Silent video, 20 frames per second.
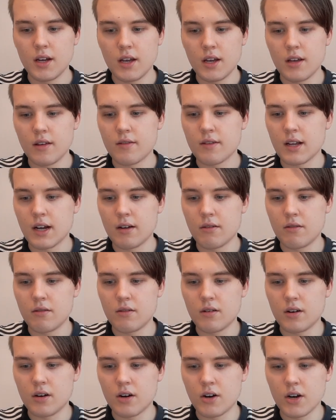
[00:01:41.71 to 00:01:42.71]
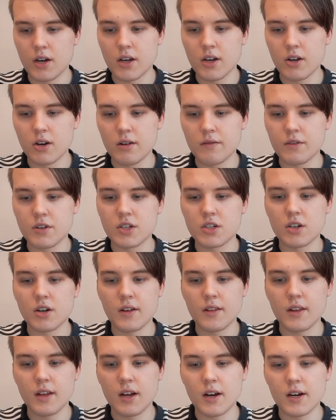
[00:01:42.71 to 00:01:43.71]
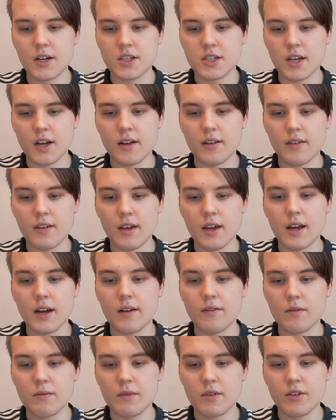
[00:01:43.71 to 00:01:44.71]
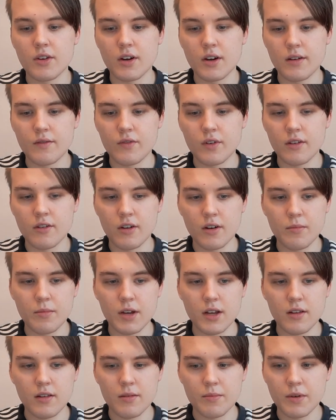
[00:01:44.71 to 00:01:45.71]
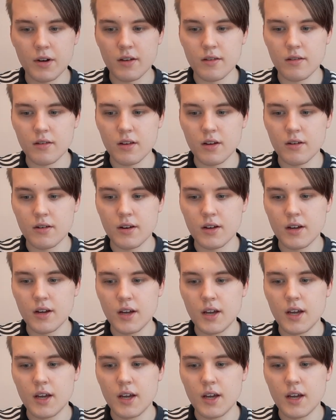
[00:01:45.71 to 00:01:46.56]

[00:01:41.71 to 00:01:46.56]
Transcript: he's now eyeing another shot in the English second tier, having returned for the time being to Barcelona.